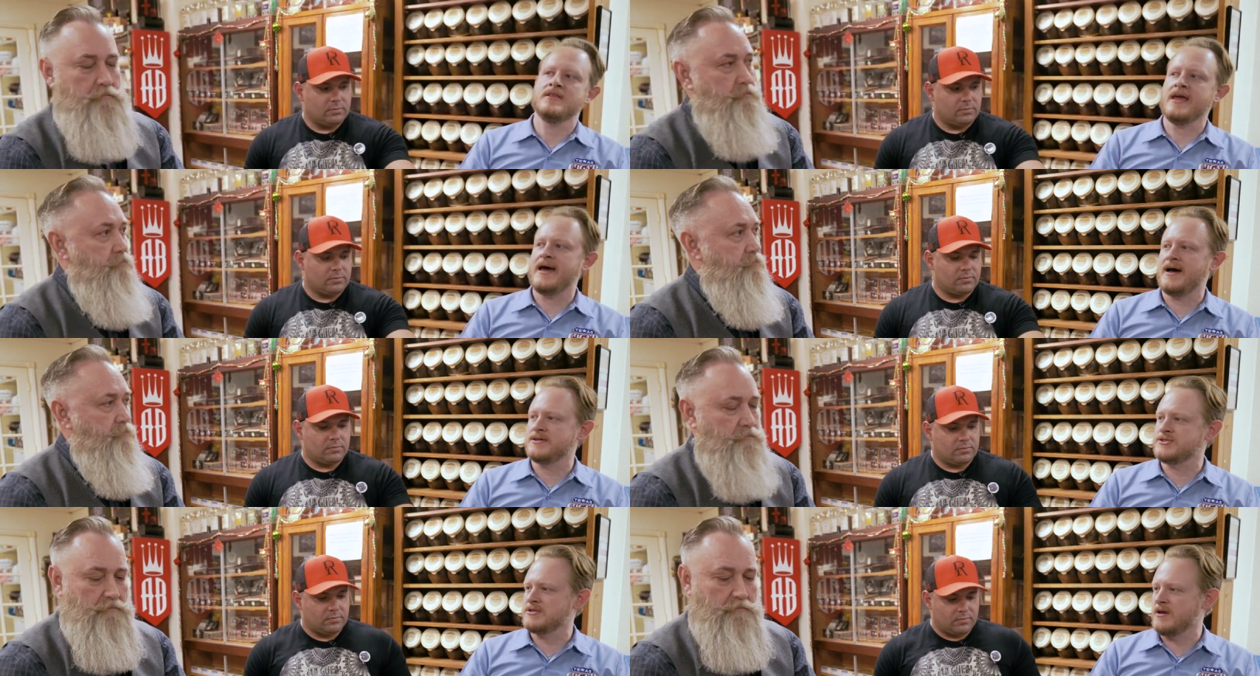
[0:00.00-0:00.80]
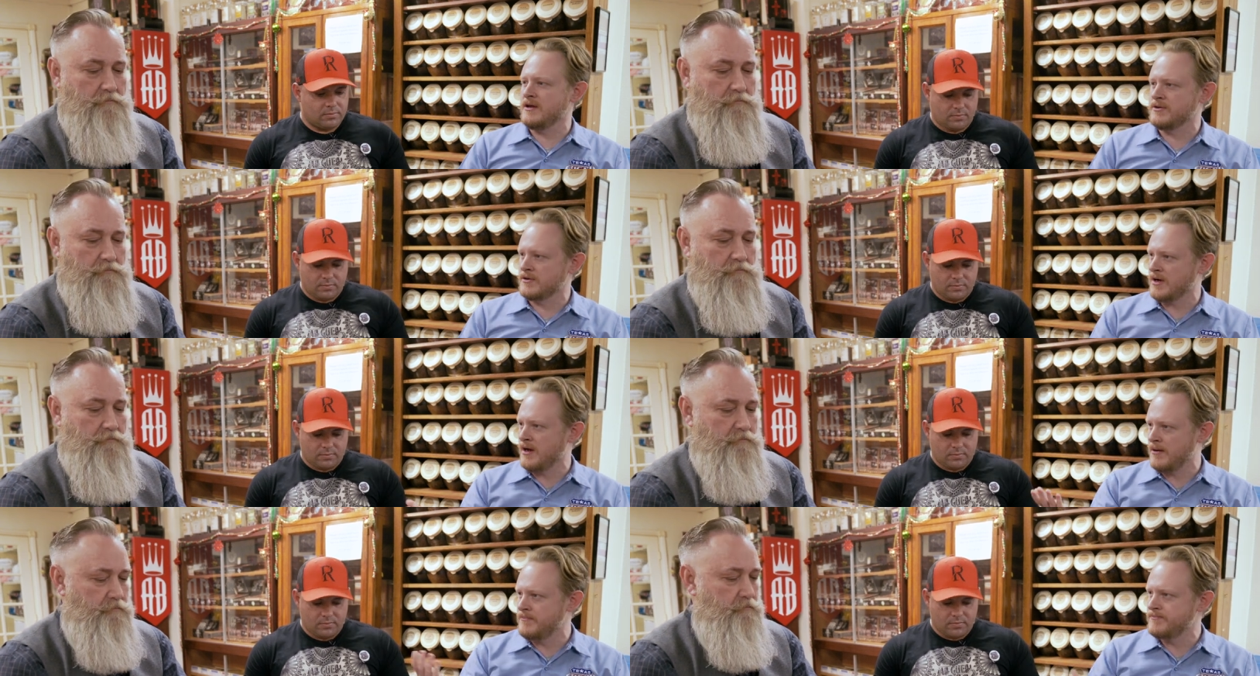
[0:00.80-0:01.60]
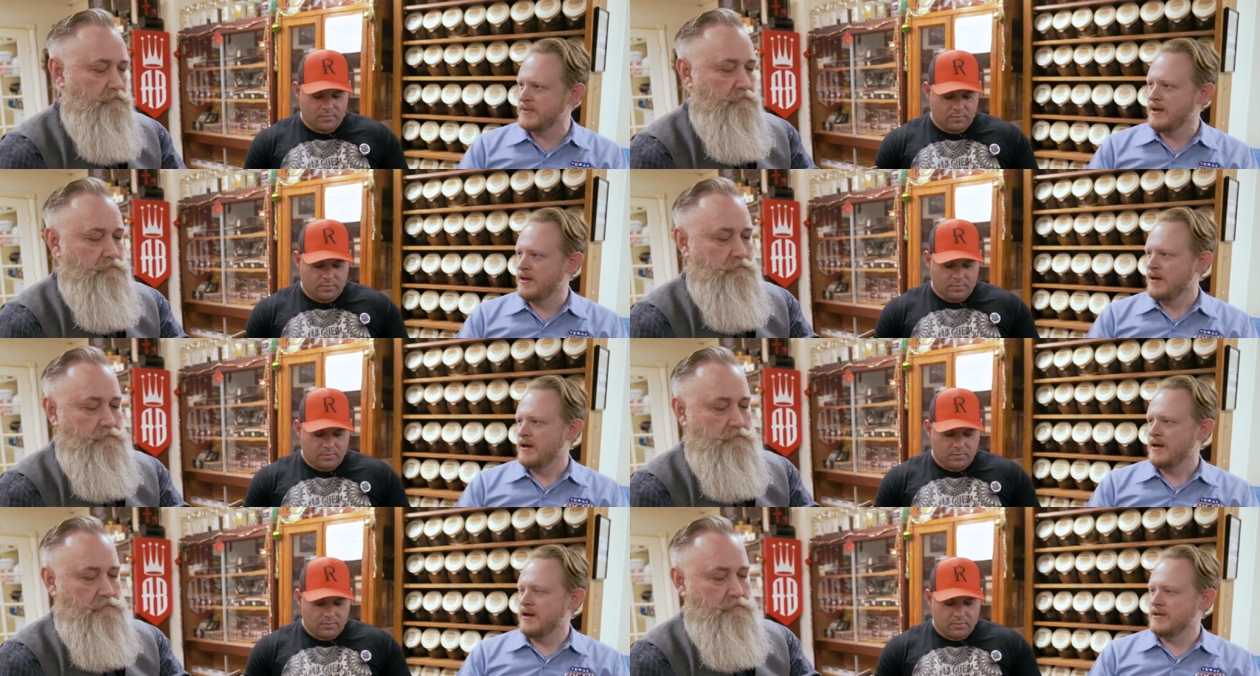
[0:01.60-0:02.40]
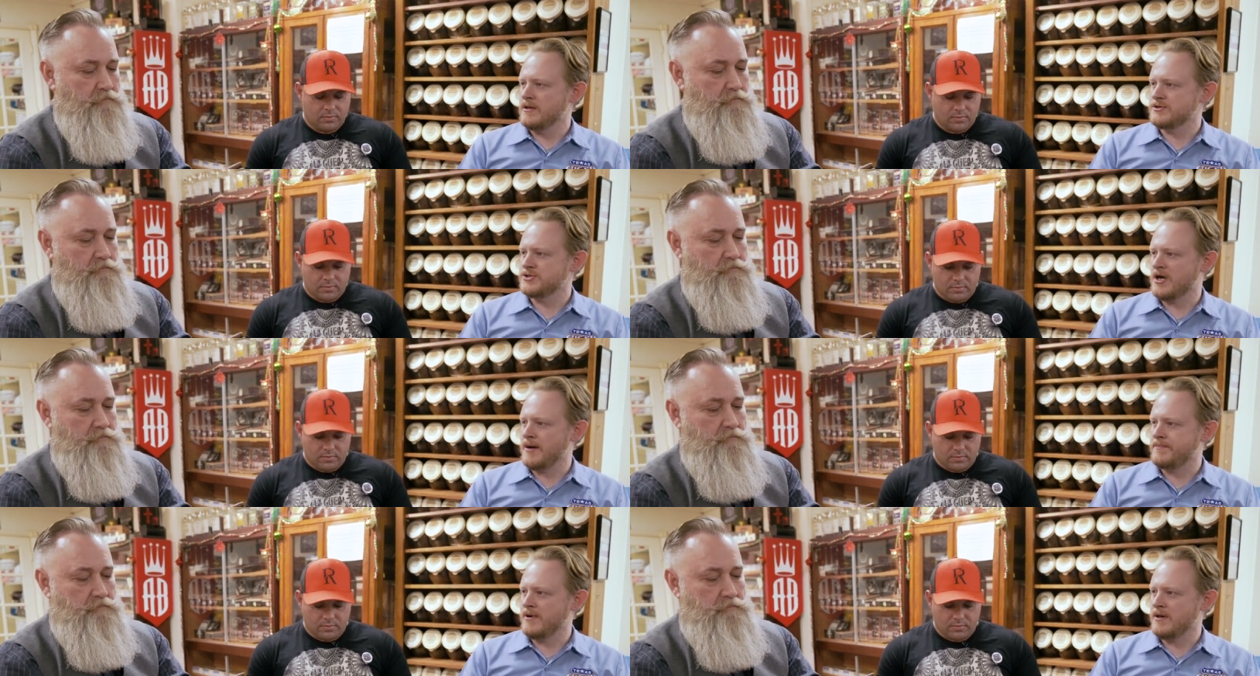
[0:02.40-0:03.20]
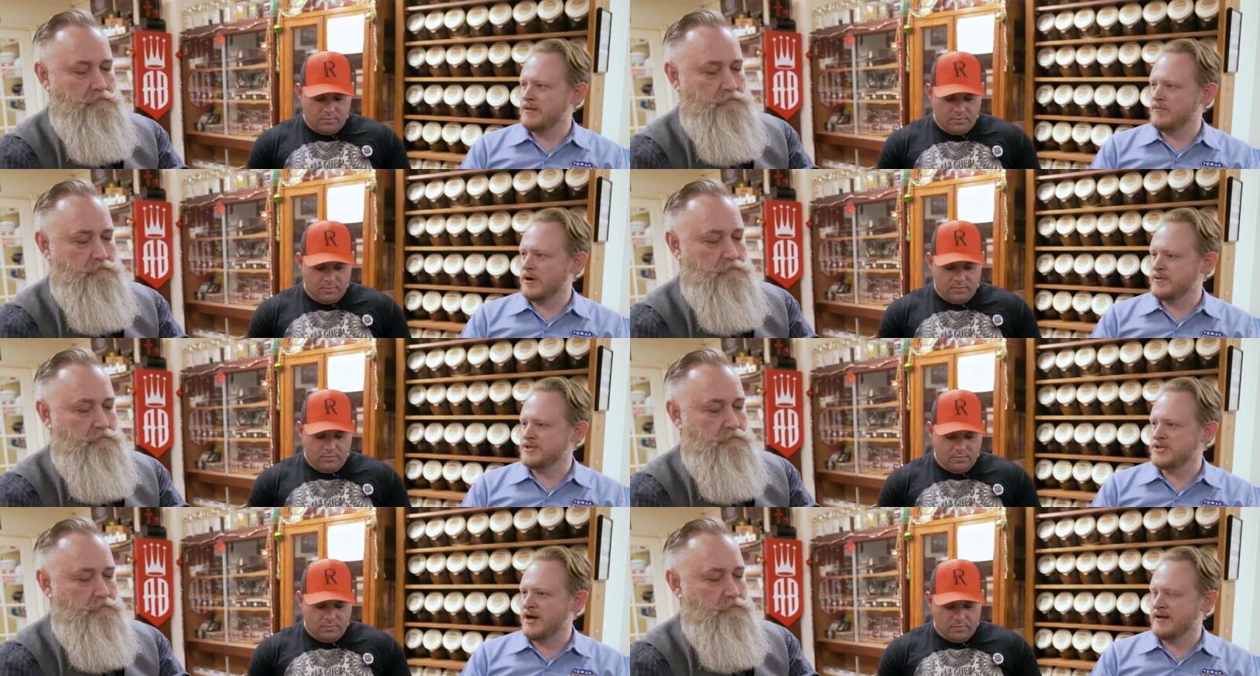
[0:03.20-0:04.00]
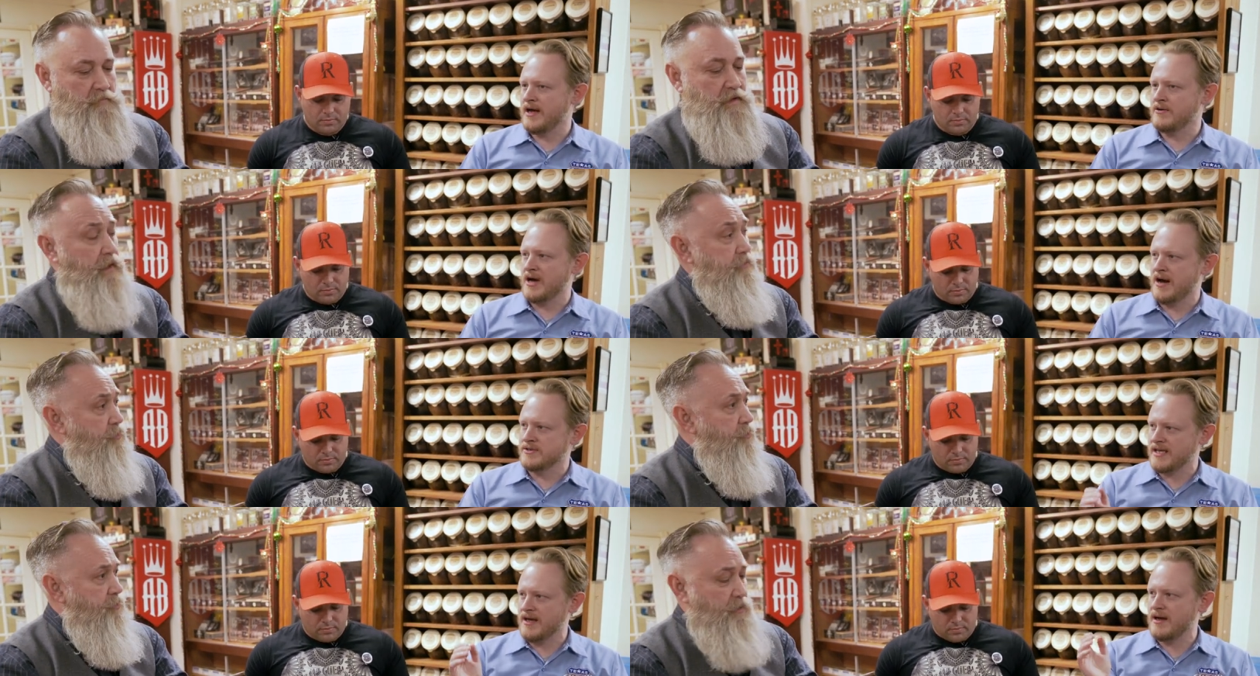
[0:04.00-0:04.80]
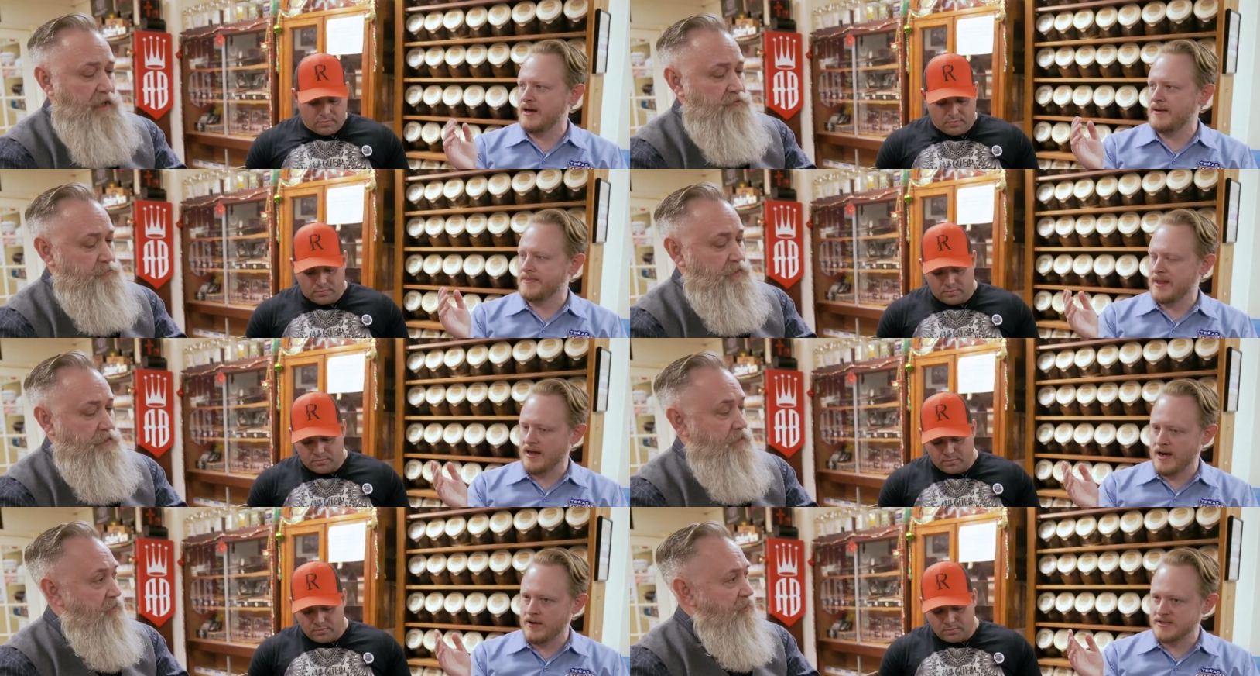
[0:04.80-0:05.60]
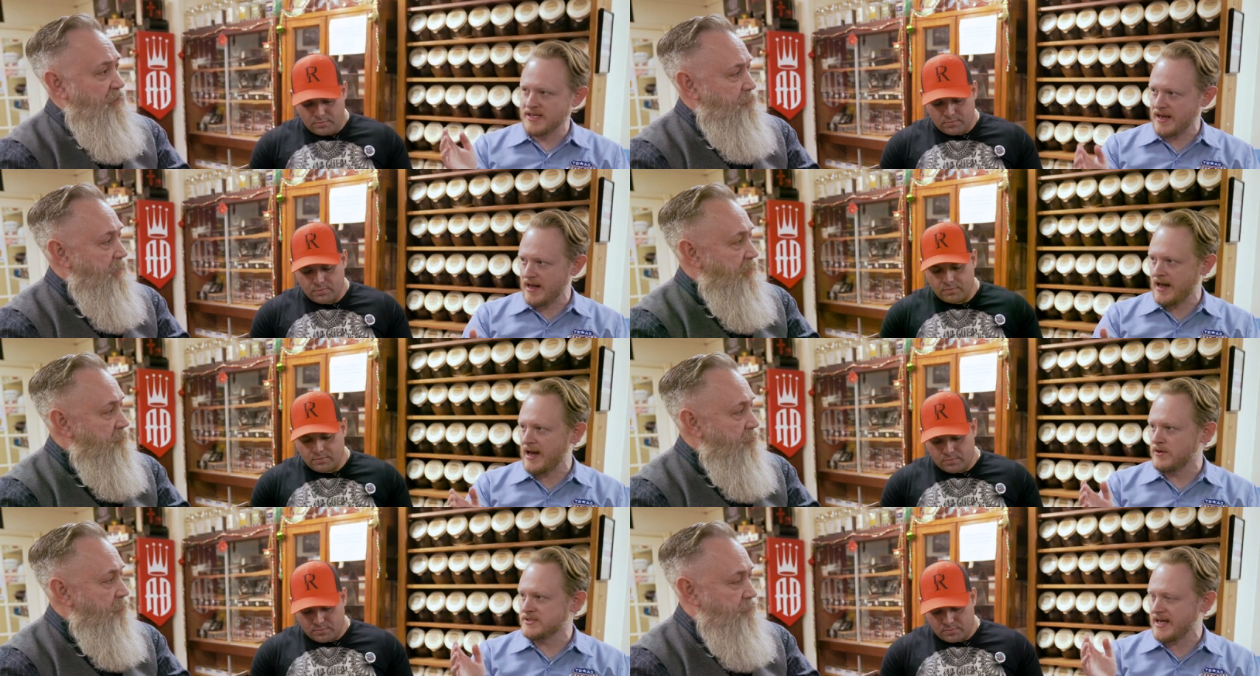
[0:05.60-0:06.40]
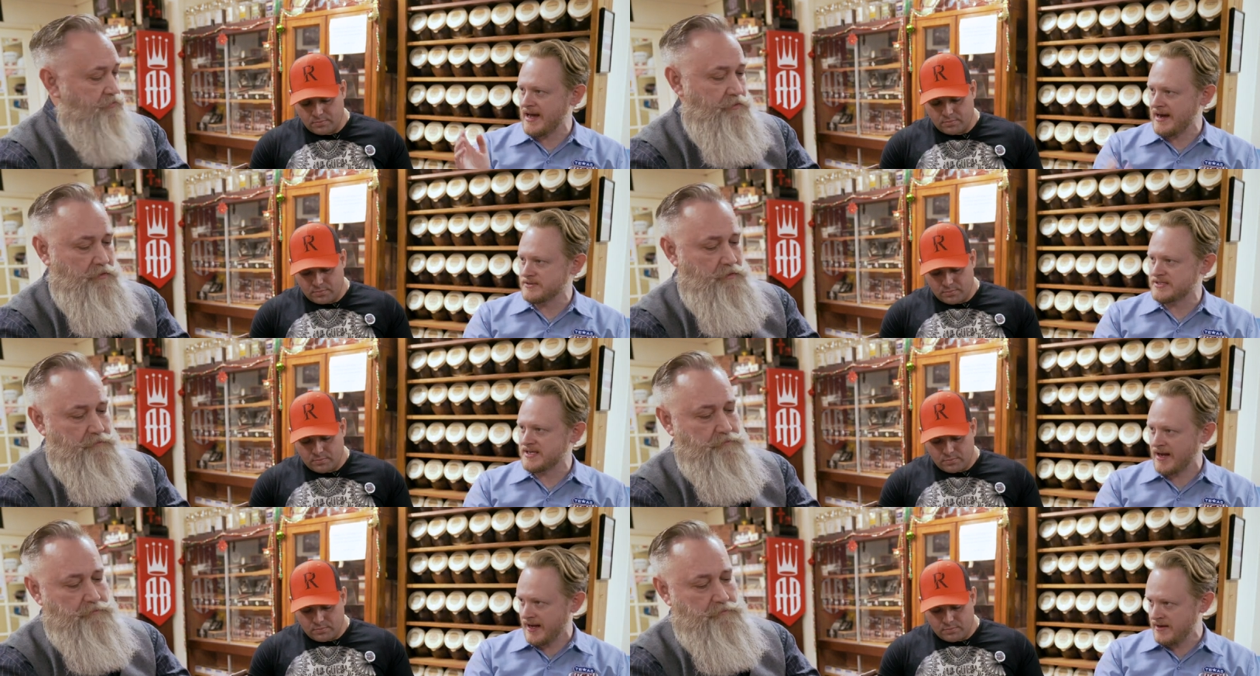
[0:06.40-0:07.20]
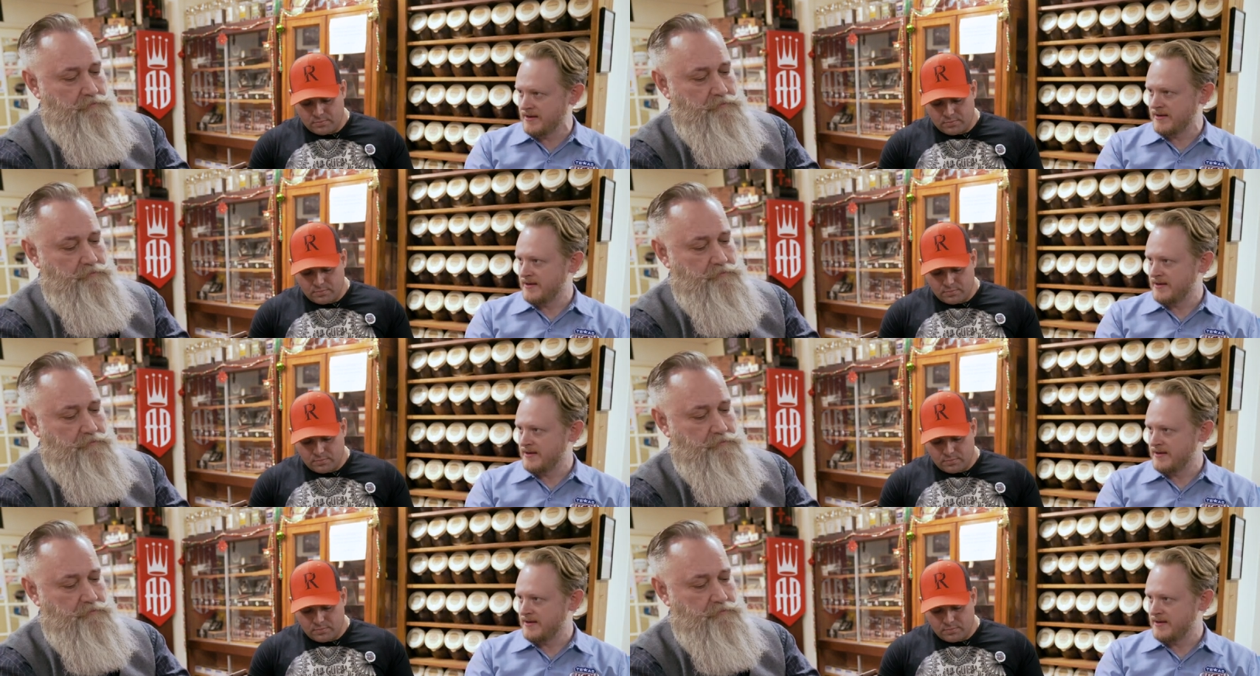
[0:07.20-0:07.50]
Speaker 1: the Ash, another uh, another shop uh, where we shot. I, yeah, I was, your, your, house blend. His was, house blend is I yours. I was outside,